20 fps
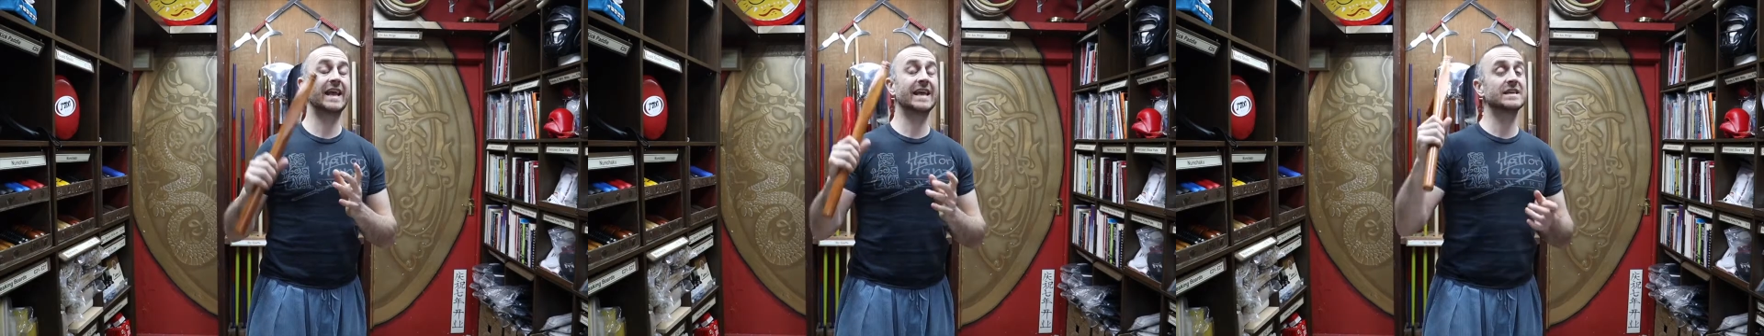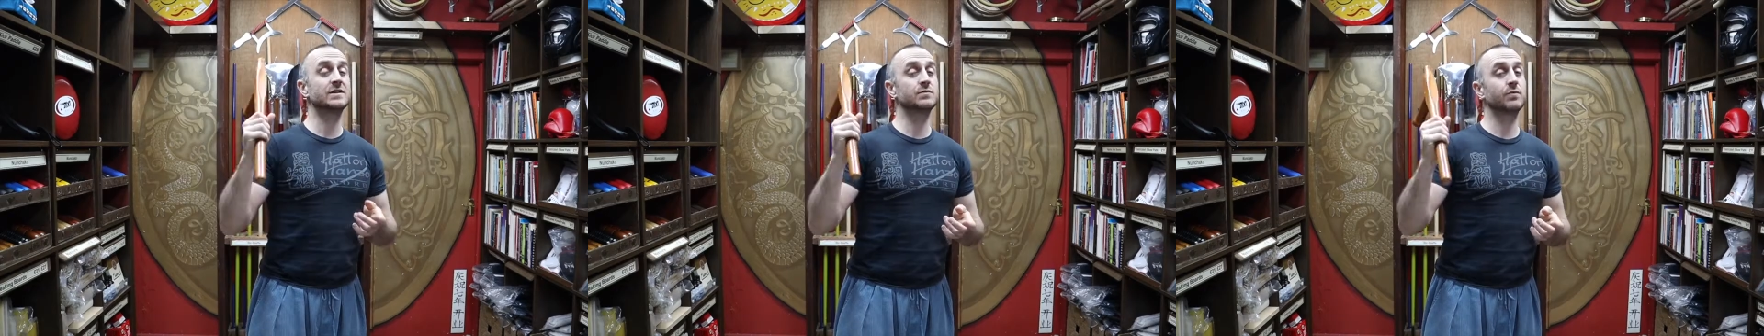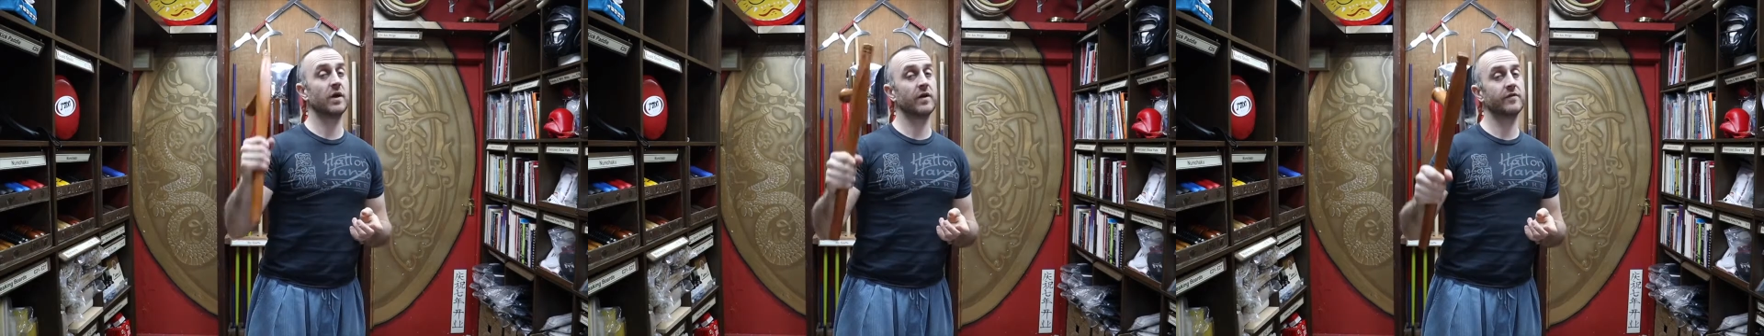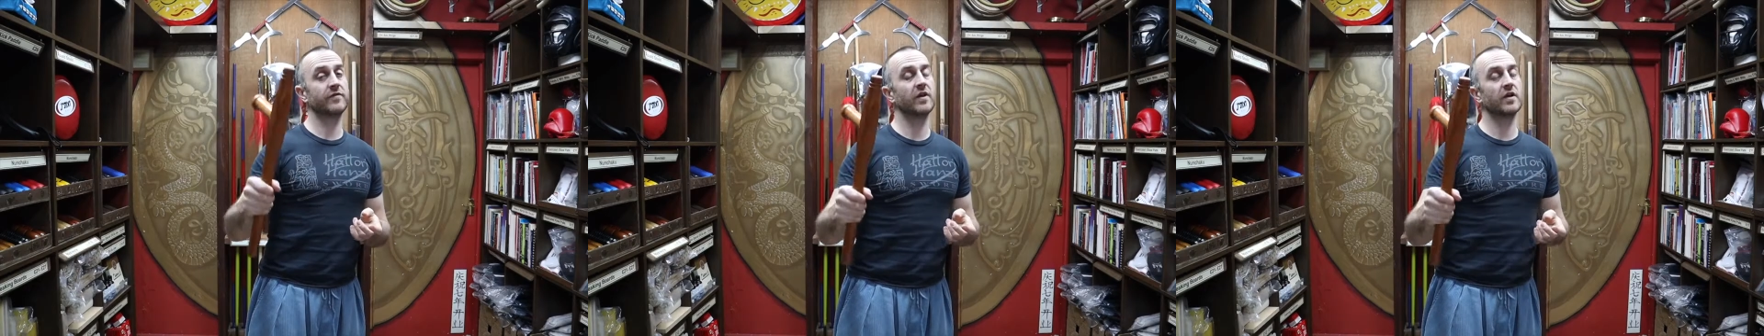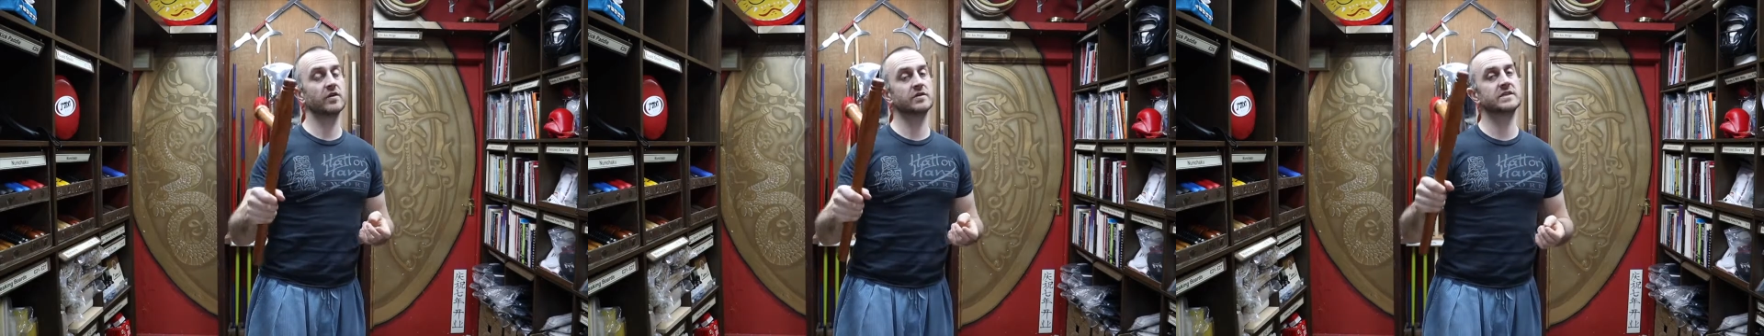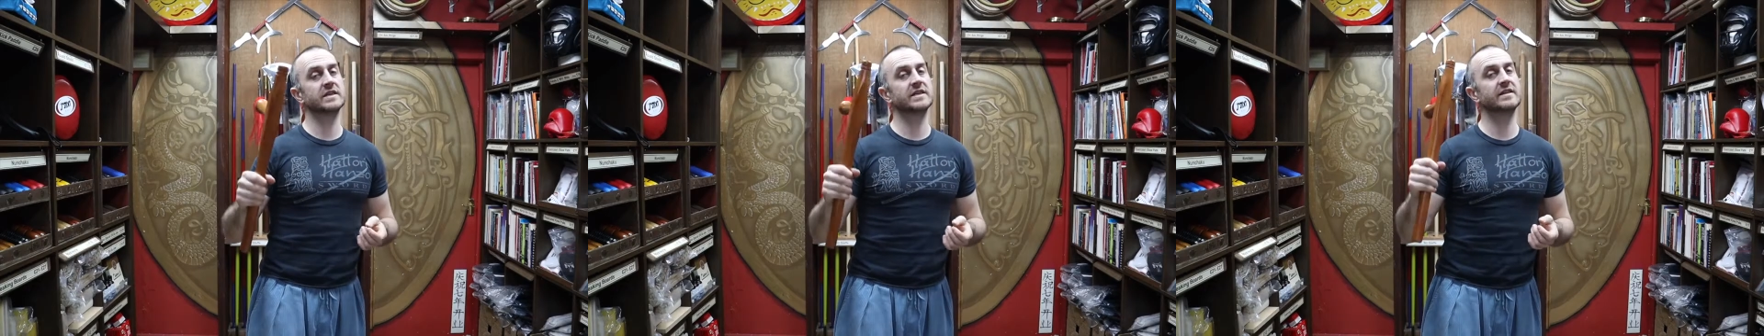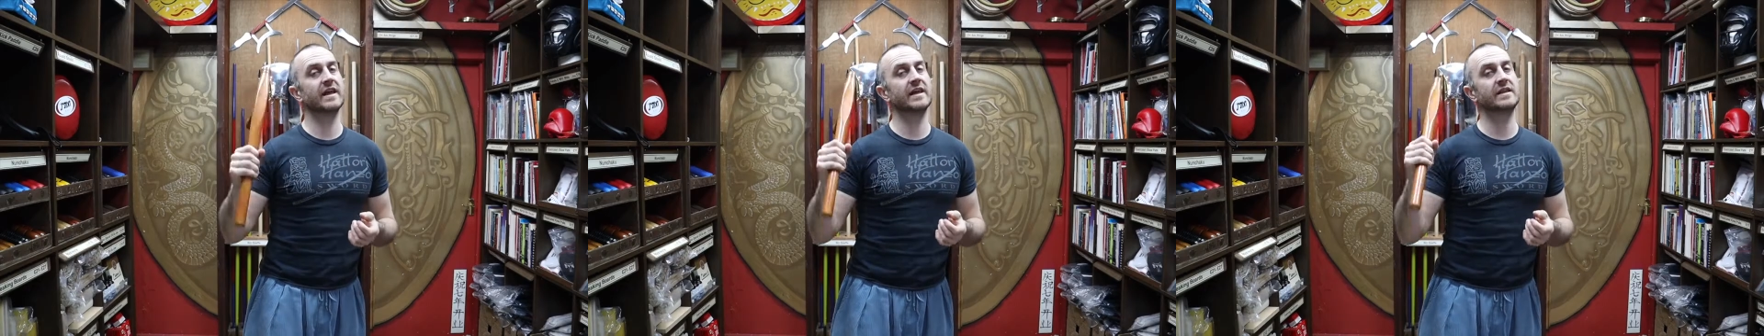is worth
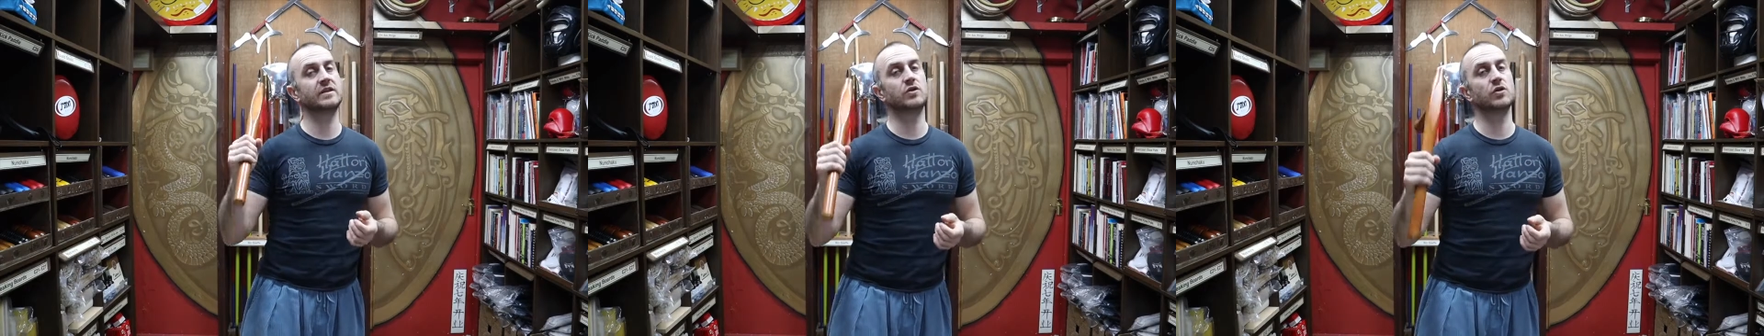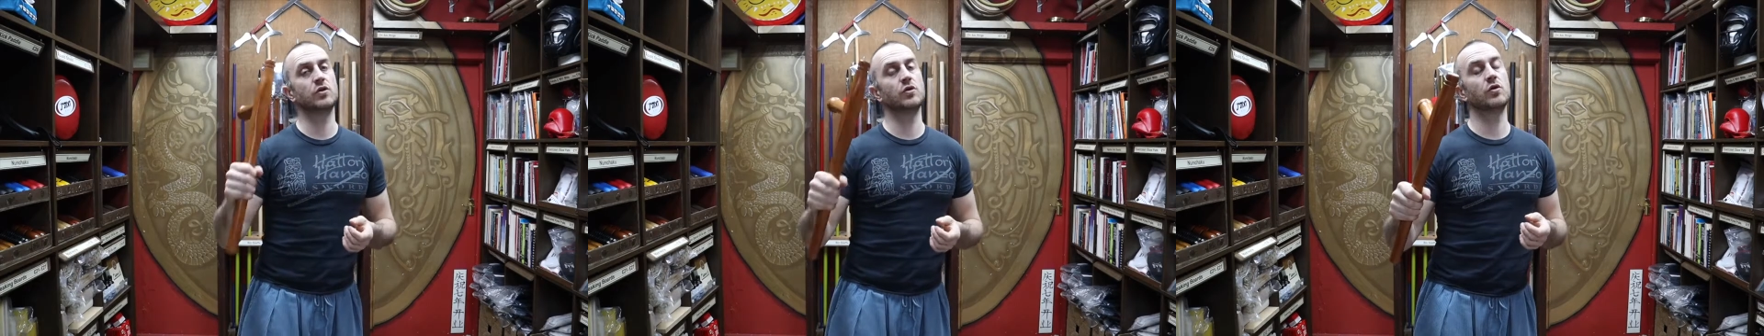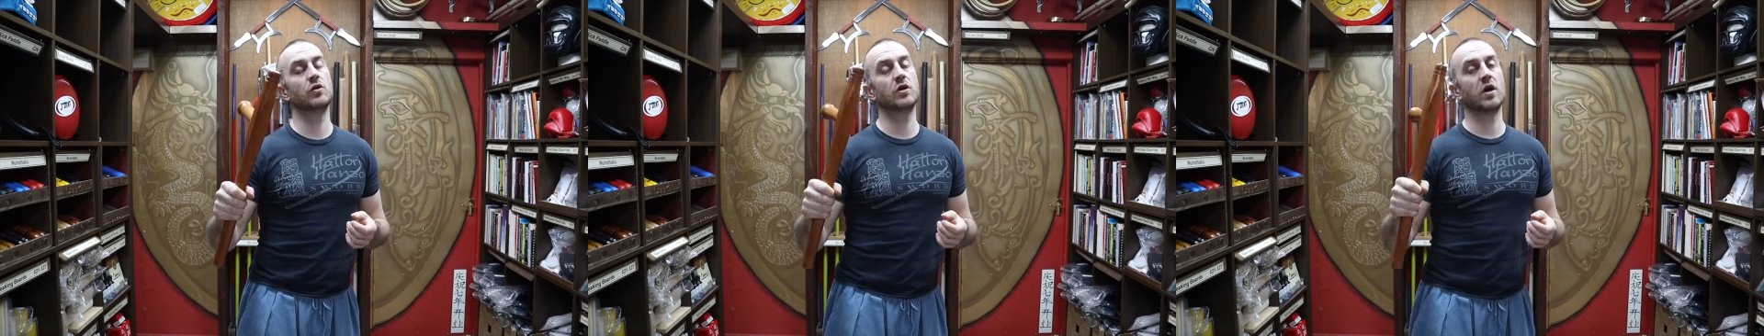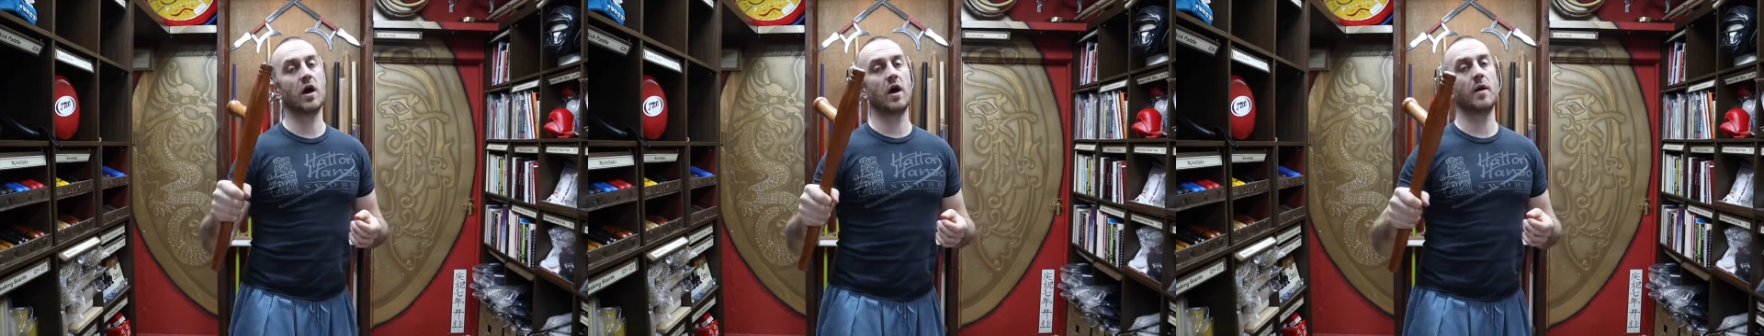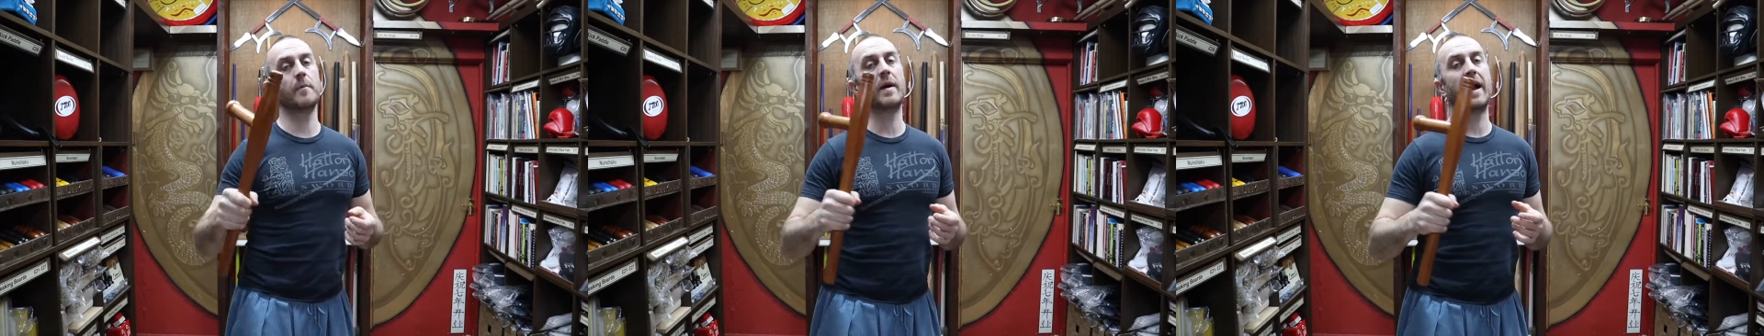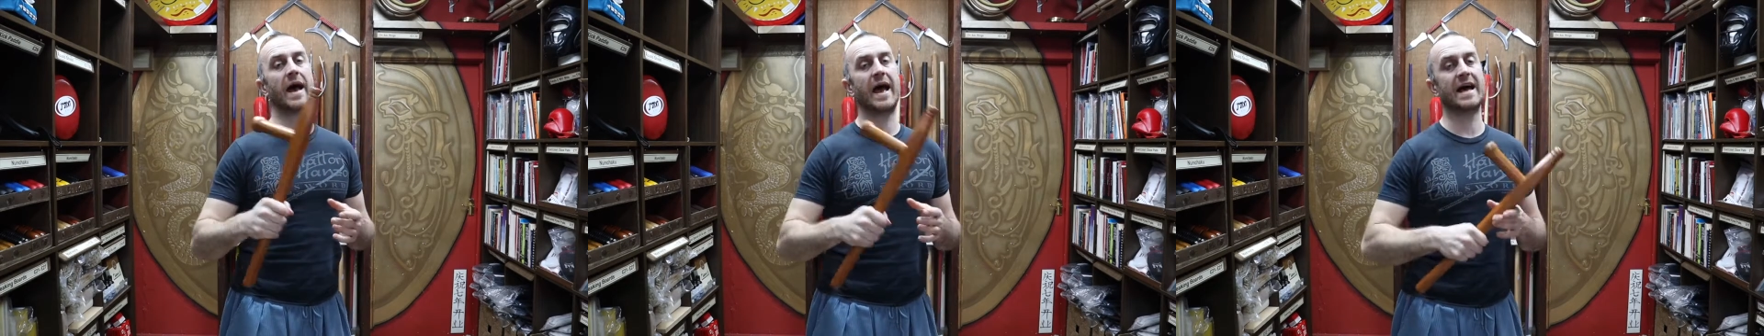noting they do come